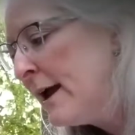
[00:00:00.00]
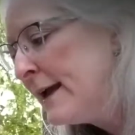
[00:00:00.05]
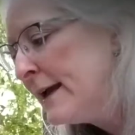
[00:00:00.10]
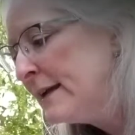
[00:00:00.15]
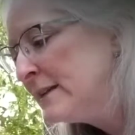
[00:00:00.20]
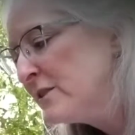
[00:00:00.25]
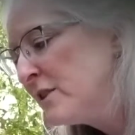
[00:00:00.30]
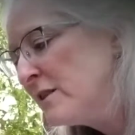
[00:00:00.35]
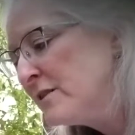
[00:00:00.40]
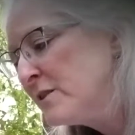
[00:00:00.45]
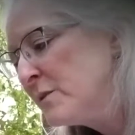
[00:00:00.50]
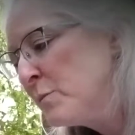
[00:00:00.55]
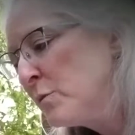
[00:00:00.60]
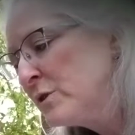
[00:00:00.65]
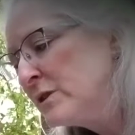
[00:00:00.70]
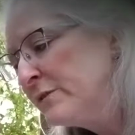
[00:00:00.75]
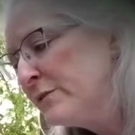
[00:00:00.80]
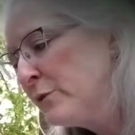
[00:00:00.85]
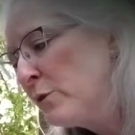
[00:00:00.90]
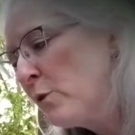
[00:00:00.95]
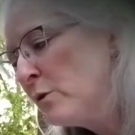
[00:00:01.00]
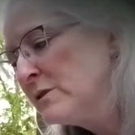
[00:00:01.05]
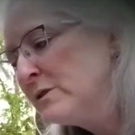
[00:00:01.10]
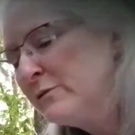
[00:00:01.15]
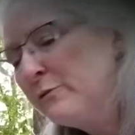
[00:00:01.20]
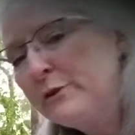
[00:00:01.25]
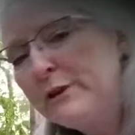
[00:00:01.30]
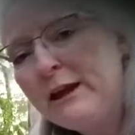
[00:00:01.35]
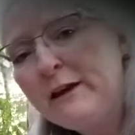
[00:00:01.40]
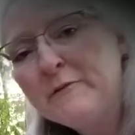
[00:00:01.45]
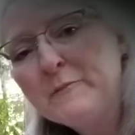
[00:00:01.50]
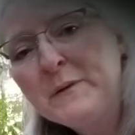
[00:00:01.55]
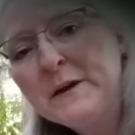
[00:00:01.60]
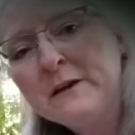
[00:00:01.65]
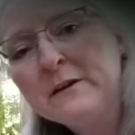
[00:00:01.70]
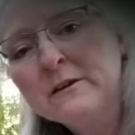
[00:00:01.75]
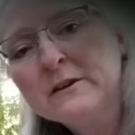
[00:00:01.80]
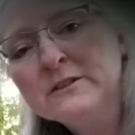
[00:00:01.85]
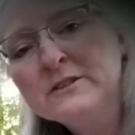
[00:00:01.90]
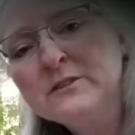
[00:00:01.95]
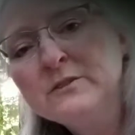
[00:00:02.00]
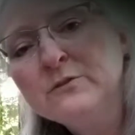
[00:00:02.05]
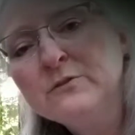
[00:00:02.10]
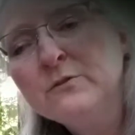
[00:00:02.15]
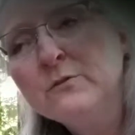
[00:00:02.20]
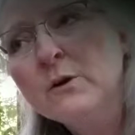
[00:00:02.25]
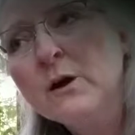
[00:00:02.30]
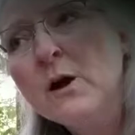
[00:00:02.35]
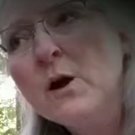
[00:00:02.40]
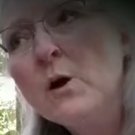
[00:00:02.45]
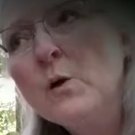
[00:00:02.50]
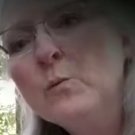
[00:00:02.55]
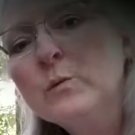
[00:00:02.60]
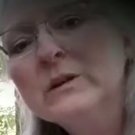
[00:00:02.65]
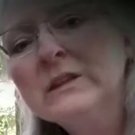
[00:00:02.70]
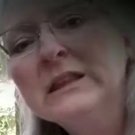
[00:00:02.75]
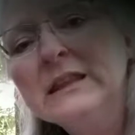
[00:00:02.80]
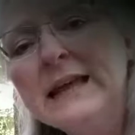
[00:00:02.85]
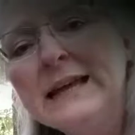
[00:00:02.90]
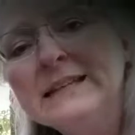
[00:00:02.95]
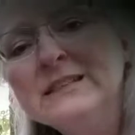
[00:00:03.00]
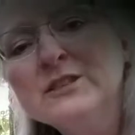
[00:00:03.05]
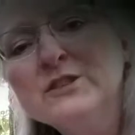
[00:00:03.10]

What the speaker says: It's also more difficult if we have parents who would like to